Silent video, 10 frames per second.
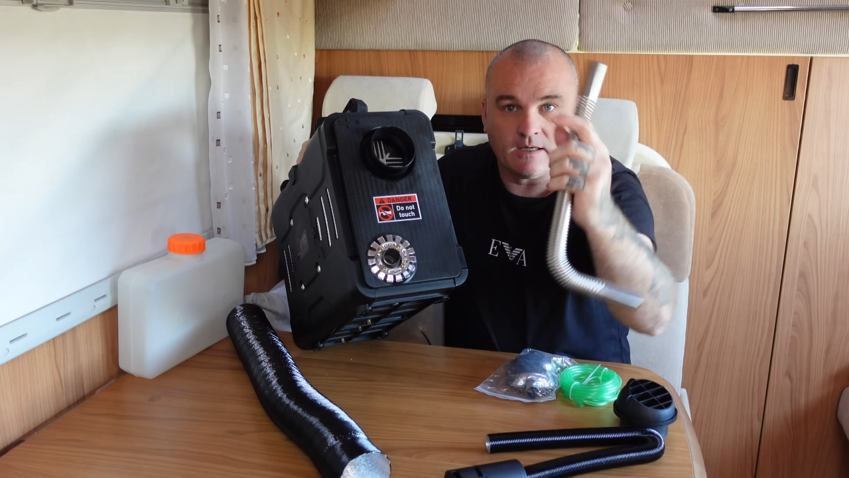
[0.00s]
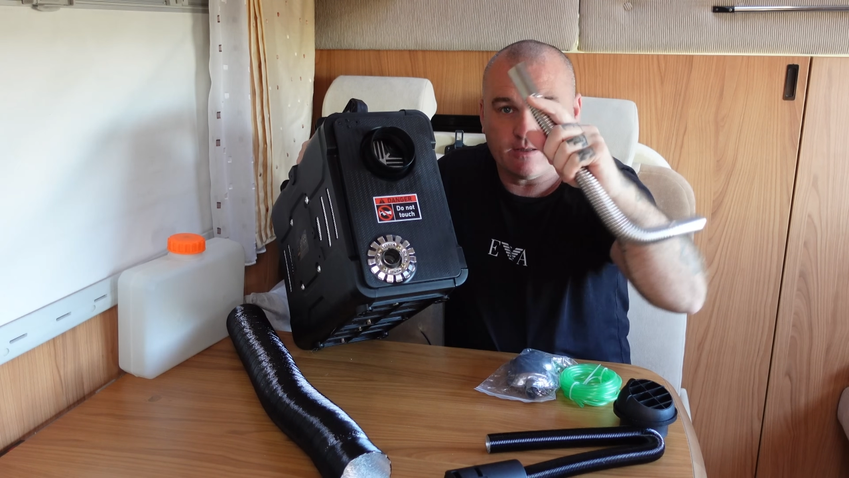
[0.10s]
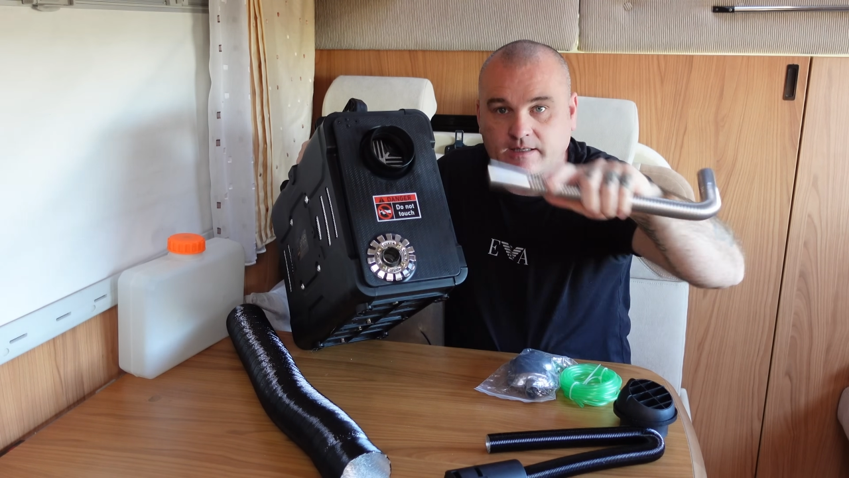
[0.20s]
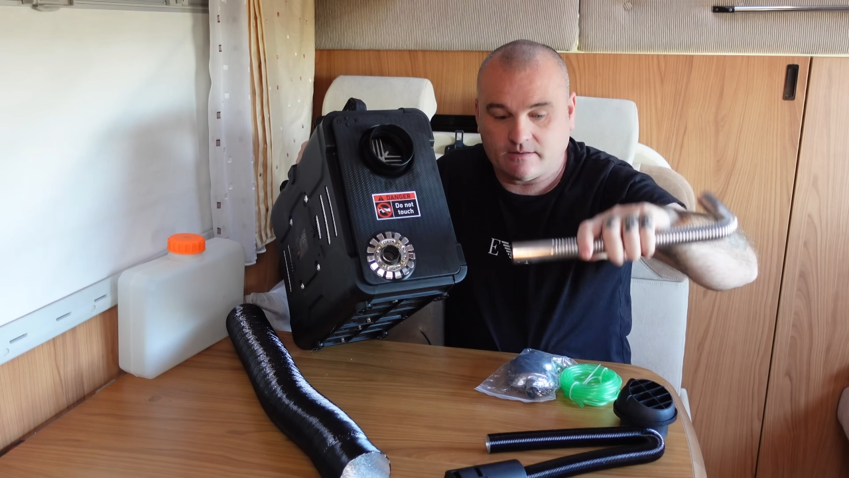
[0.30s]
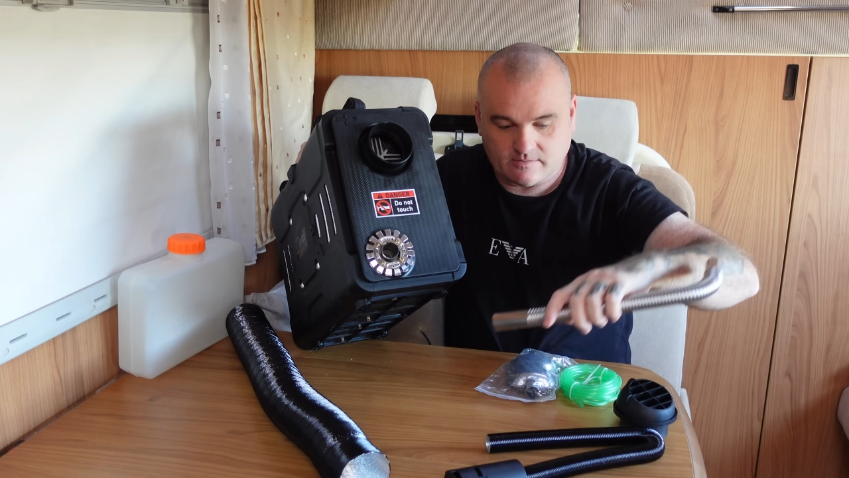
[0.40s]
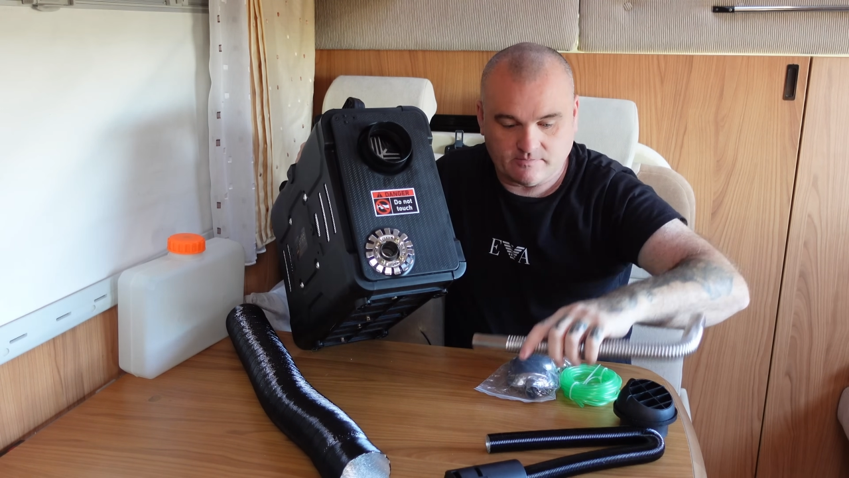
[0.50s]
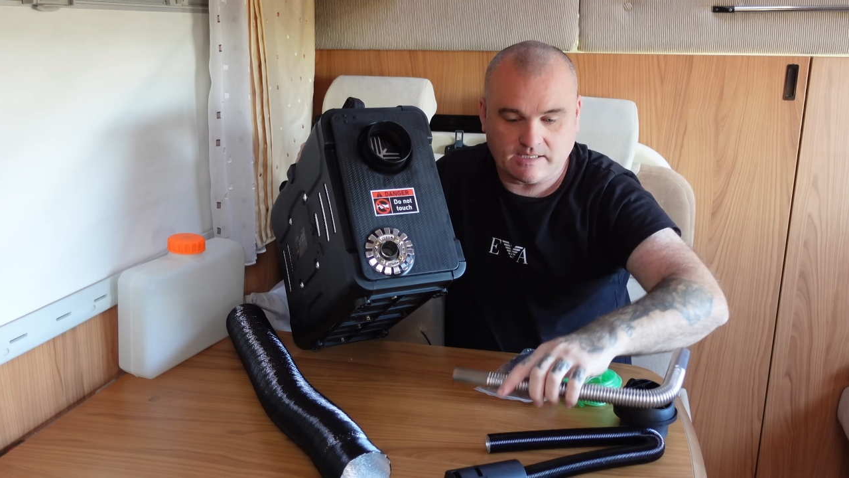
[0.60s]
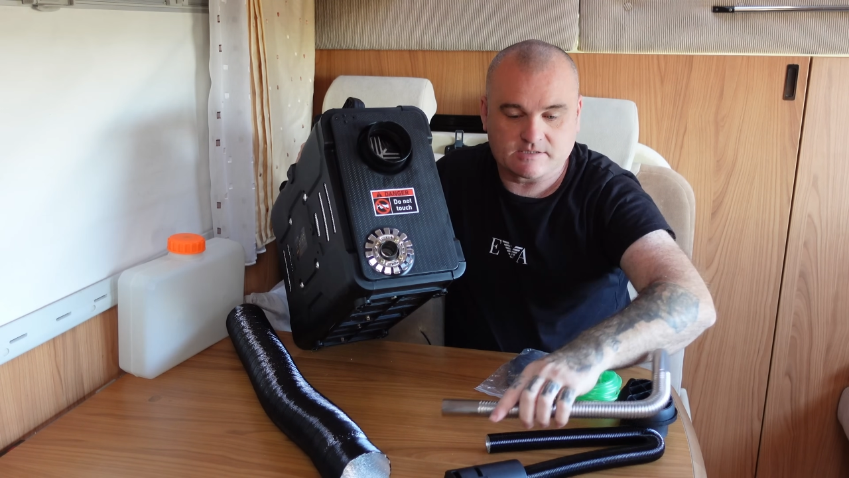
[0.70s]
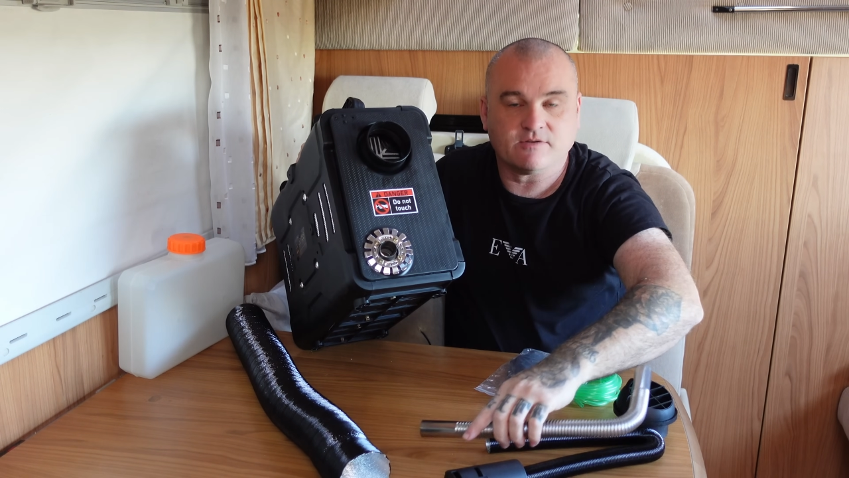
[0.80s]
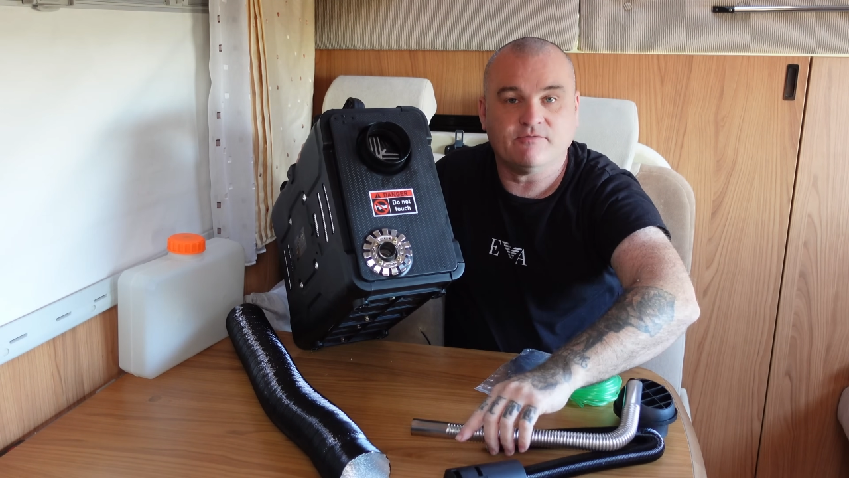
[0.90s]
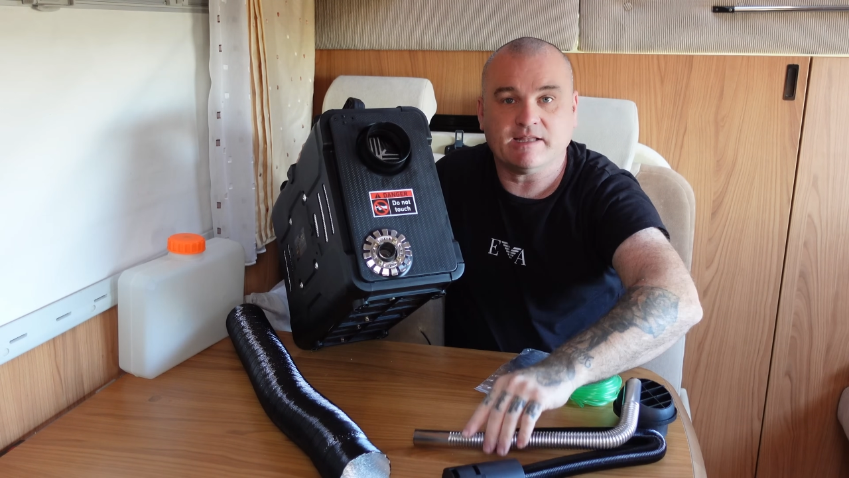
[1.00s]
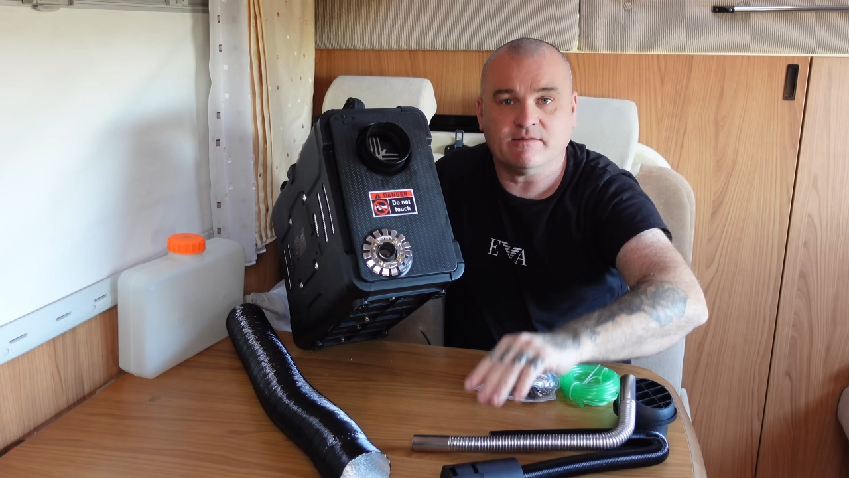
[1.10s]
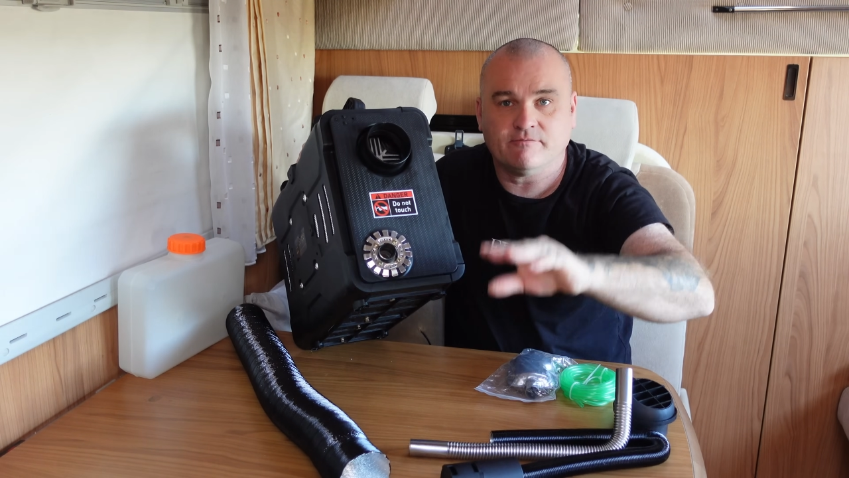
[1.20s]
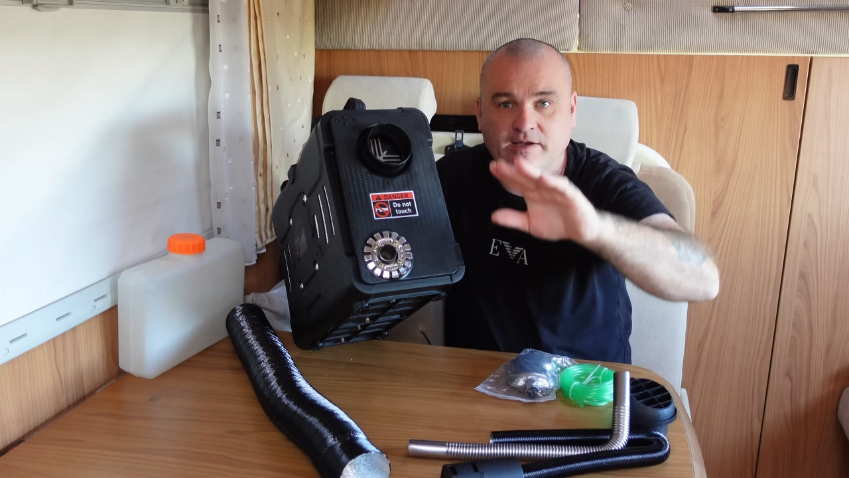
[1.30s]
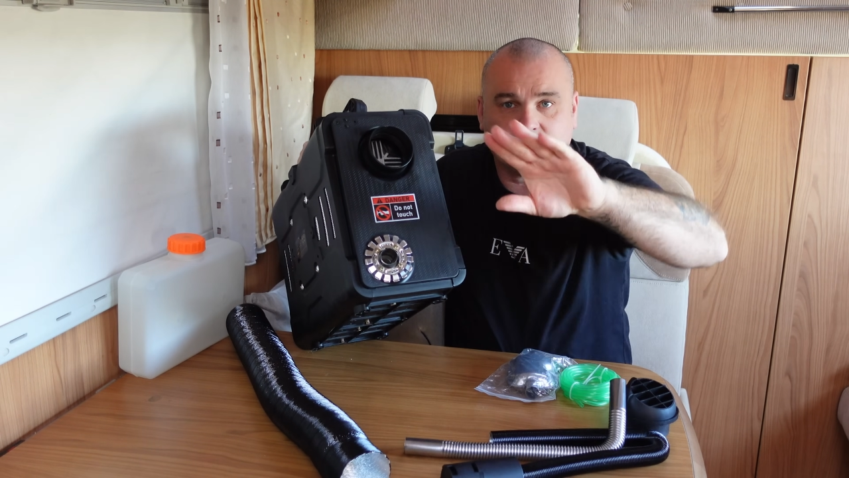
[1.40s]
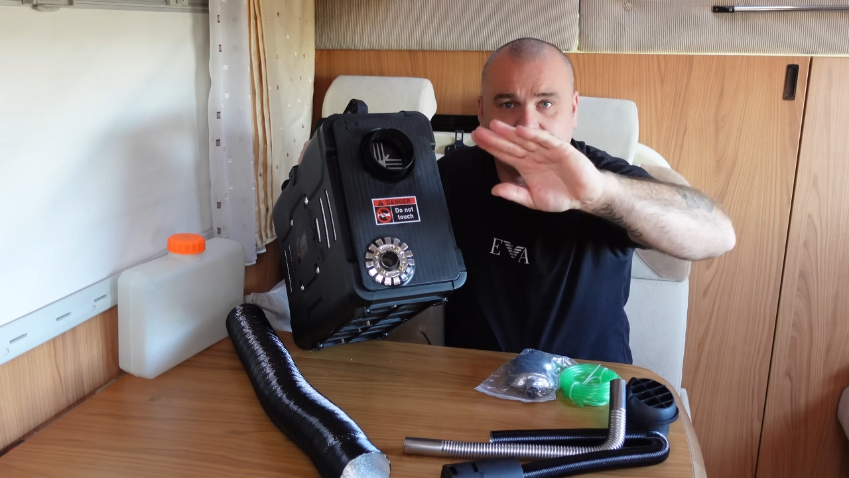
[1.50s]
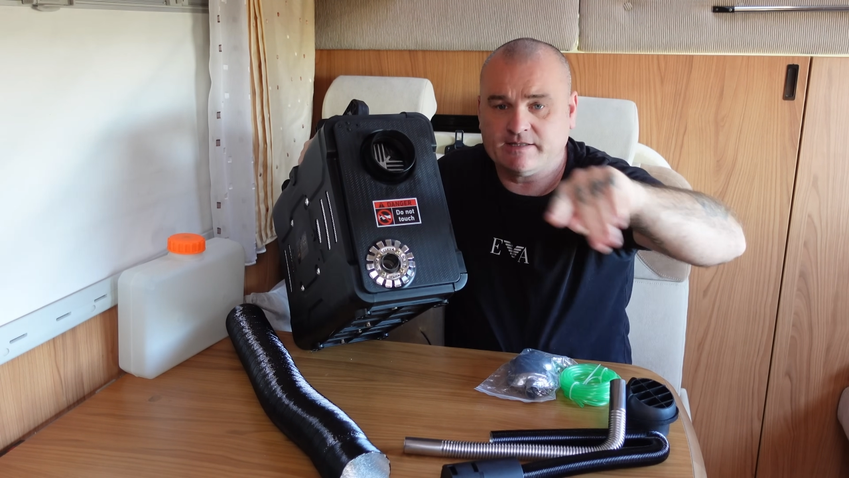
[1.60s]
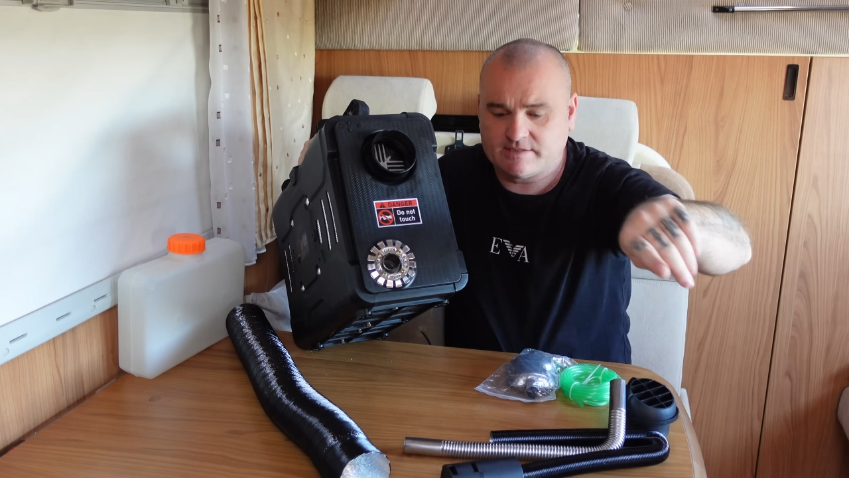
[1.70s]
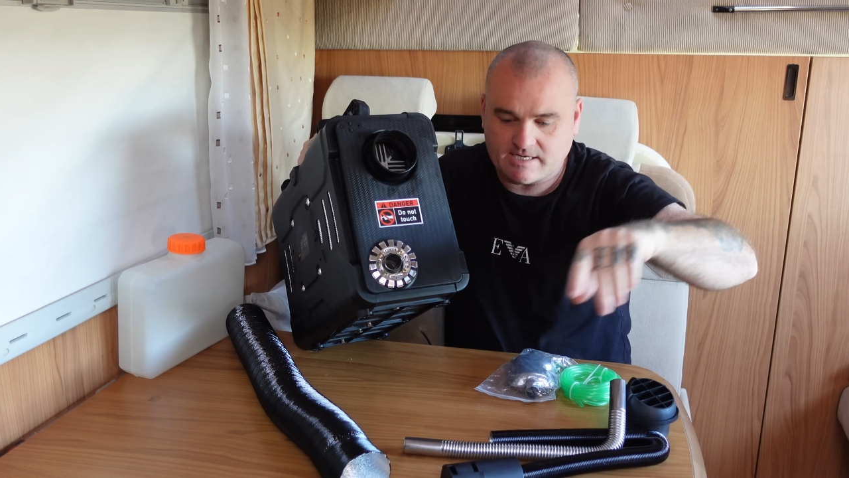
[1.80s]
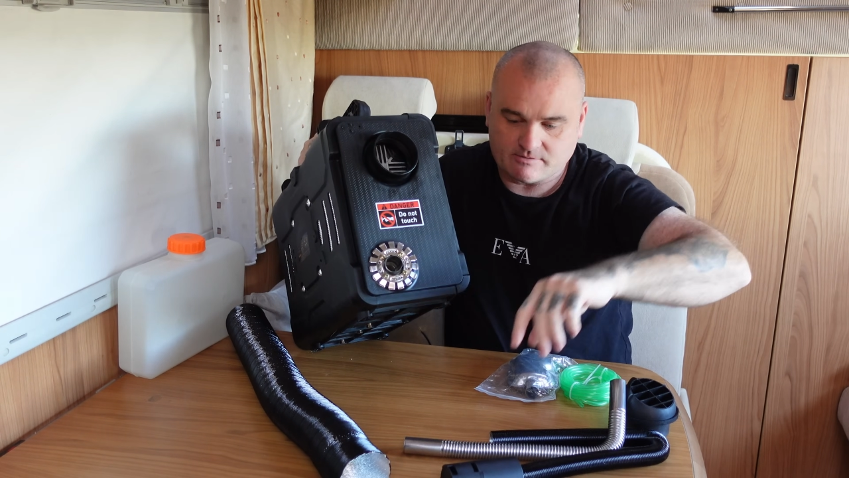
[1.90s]
and then it has to
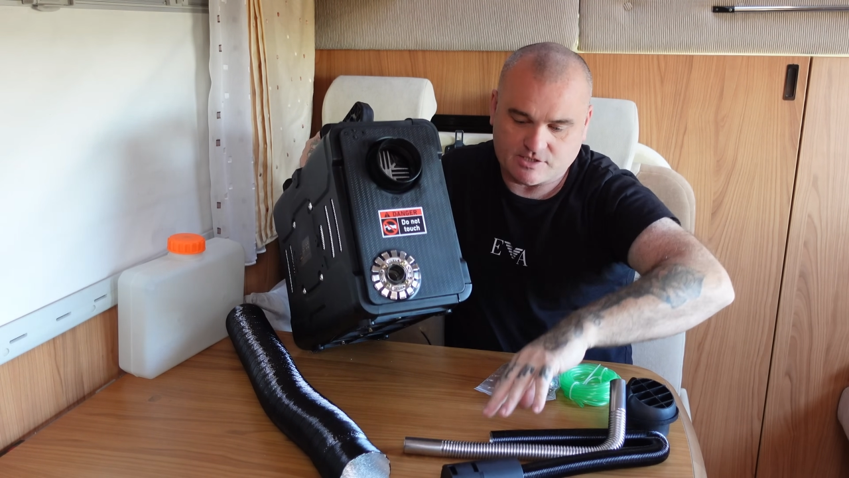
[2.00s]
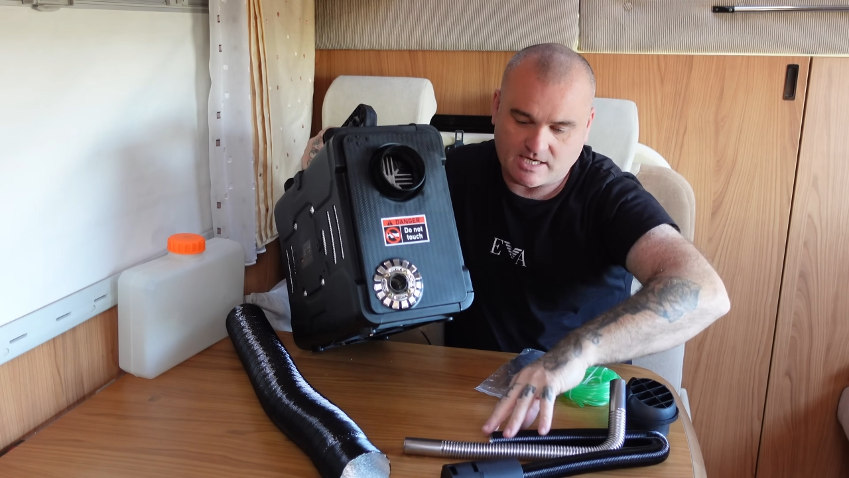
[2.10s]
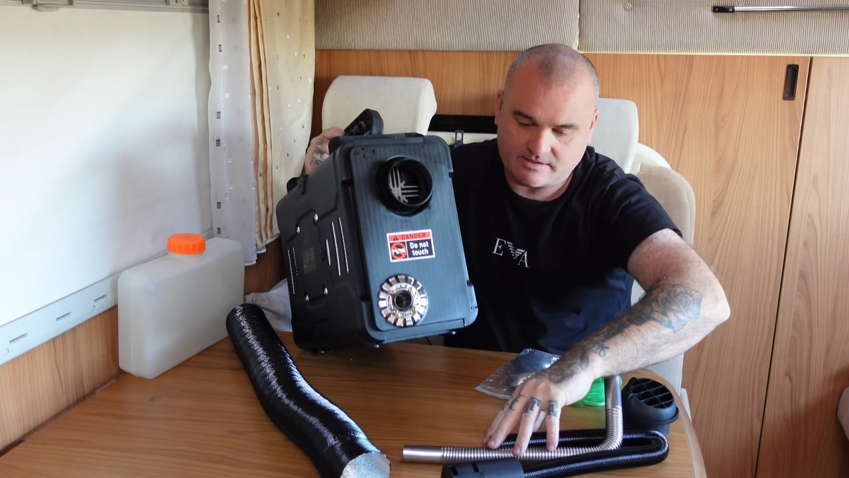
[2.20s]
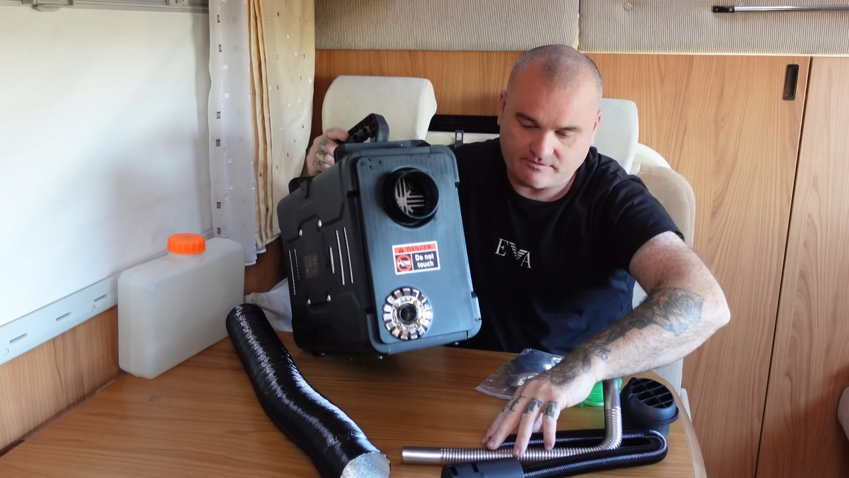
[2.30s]
vent outside